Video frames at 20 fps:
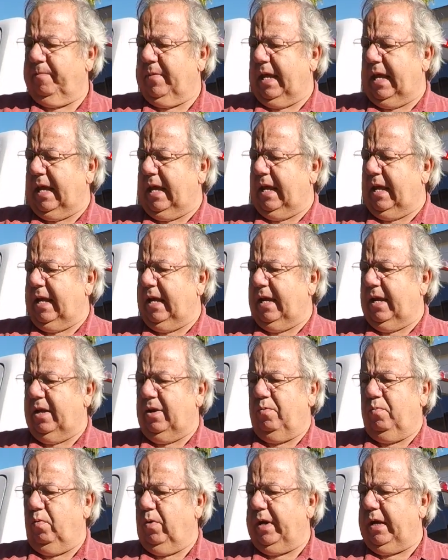
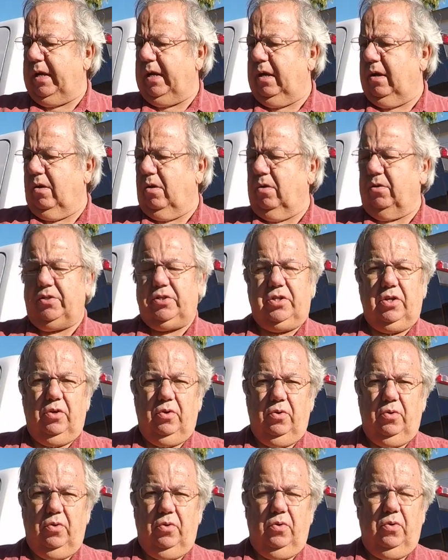and we
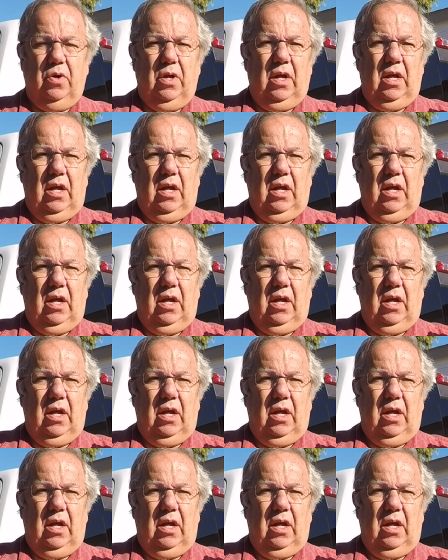also